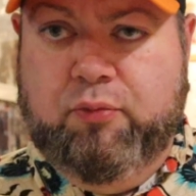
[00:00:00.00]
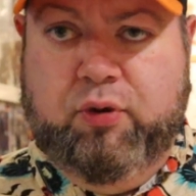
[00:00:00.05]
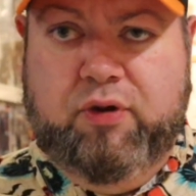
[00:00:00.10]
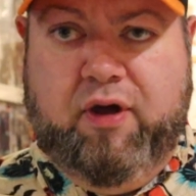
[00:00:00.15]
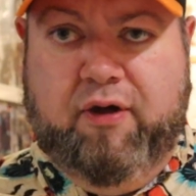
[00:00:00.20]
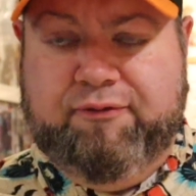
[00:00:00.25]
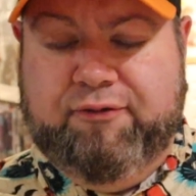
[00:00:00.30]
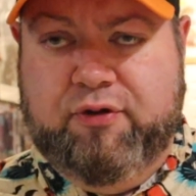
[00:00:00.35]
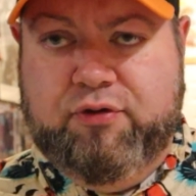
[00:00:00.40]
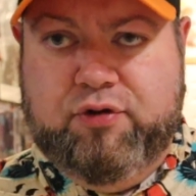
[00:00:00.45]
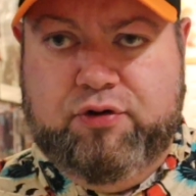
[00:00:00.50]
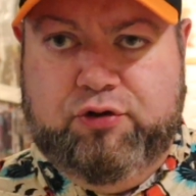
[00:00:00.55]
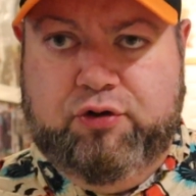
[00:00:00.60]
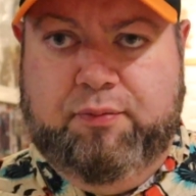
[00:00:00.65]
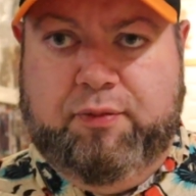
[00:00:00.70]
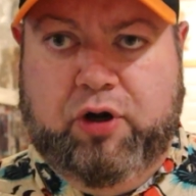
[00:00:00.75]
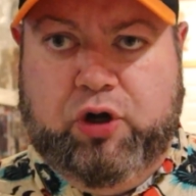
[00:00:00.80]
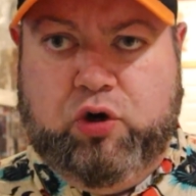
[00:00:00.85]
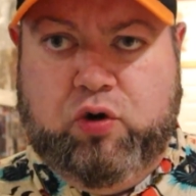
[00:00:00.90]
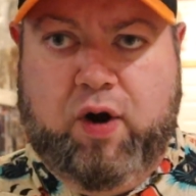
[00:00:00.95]
without further ado,
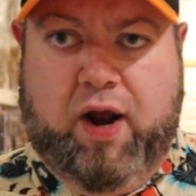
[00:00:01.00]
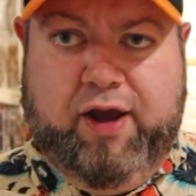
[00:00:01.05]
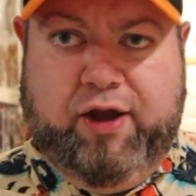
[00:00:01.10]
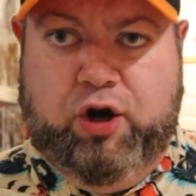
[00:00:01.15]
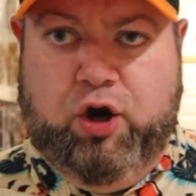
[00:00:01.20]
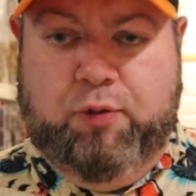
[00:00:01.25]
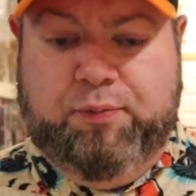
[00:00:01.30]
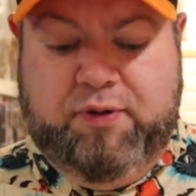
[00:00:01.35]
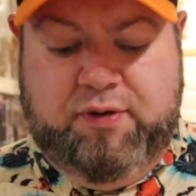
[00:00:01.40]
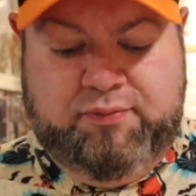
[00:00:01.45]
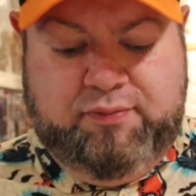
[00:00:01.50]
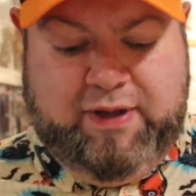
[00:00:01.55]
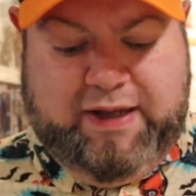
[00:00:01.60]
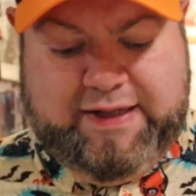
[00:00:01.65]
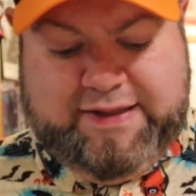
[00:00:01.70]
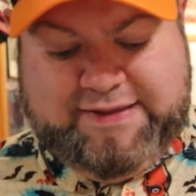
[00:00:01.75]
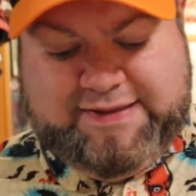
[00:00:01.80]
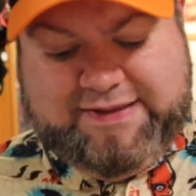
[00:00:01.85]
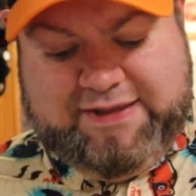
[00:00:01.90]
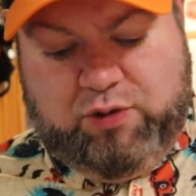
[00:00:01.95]
I'm going to crack it open
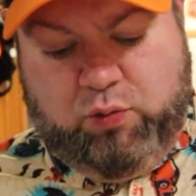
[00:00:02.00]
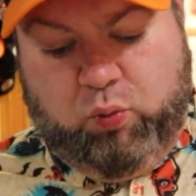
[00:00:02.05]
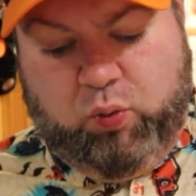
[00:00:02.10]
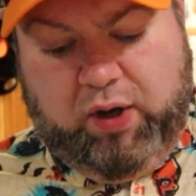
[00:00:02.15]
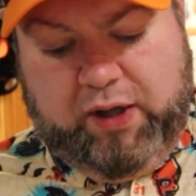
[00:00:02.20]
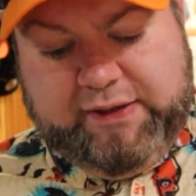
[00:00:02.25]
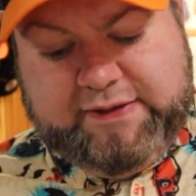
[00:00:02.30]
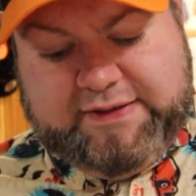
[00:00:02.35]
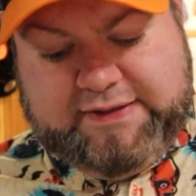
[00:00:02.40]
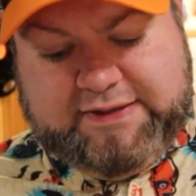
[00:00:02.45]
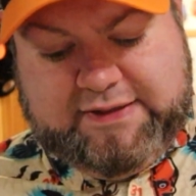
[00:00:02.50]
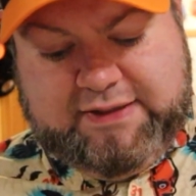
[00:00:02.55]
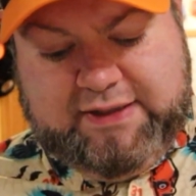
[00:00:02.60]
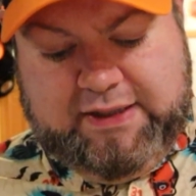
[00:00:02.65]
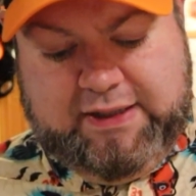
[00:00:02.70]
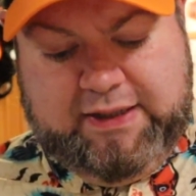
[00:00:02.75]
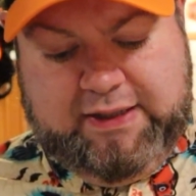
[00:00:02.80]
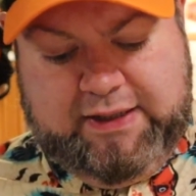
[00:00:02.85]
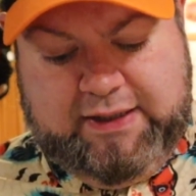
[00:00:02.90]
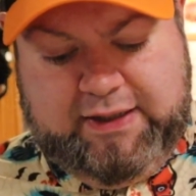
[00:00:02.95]
and see what
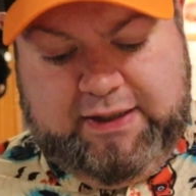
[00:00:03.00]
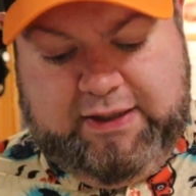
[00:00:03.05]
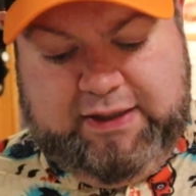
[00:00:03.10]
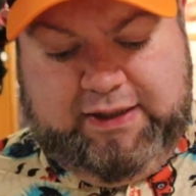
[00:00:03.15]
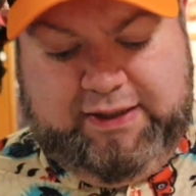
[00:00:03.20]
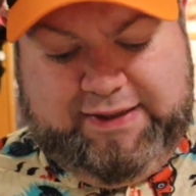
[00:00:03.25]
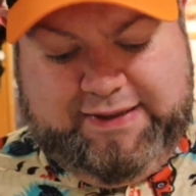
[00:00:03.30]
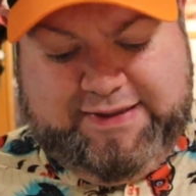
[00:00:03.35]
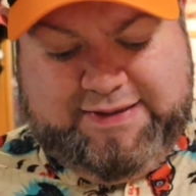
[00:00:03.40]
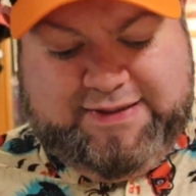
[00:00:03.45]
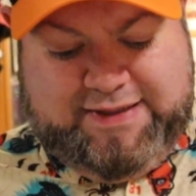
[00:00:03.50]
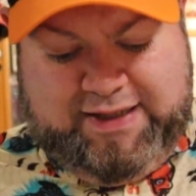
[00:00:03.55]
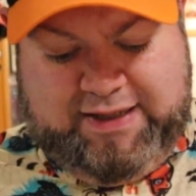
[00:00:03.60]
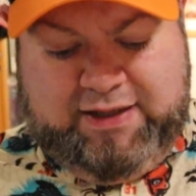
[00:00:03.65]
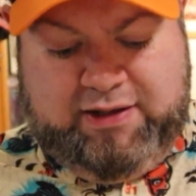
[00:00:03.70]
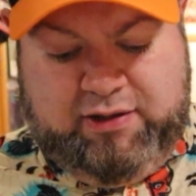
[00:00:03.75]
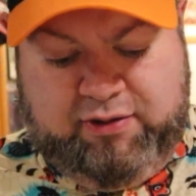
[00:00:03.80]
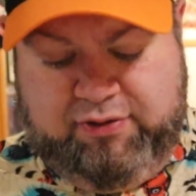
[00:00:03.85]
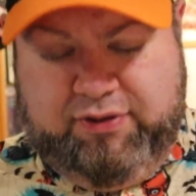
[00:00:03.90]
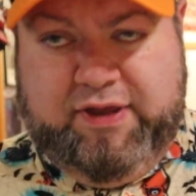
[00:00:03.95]
is
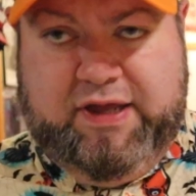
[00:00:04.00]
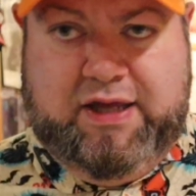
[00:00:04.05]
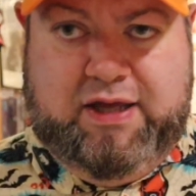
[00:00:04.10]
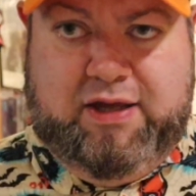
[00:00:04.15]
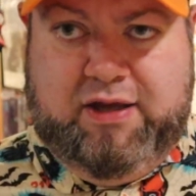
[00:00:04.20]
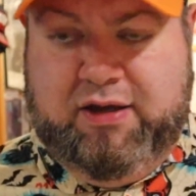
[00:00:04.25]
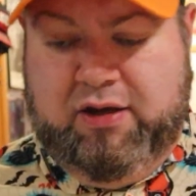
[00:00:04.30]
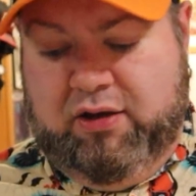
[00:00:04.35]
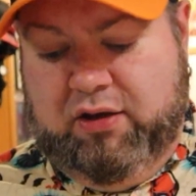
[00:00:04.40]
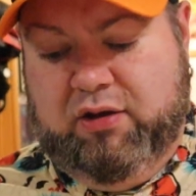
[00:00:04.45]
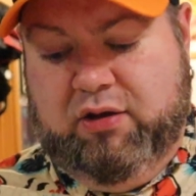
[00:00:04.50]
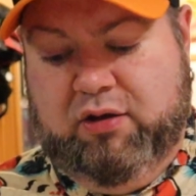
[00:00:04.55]
in the